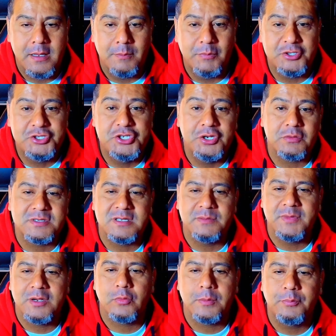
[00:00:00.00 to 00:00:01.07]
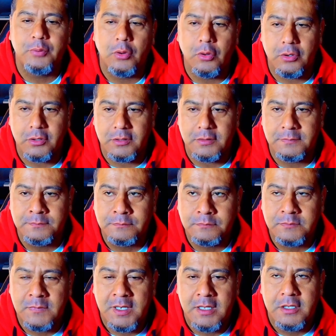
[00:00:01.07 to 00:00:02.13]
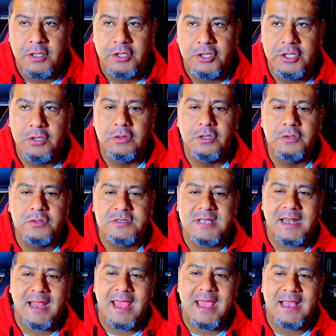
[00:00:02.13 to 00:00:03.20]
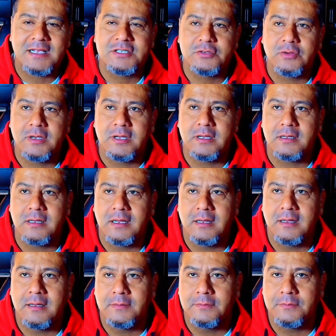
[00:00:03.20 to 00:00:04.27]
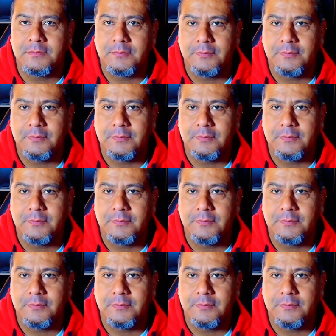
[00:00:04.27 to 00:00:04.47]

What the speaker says: But you don't submit a report, you lose that extra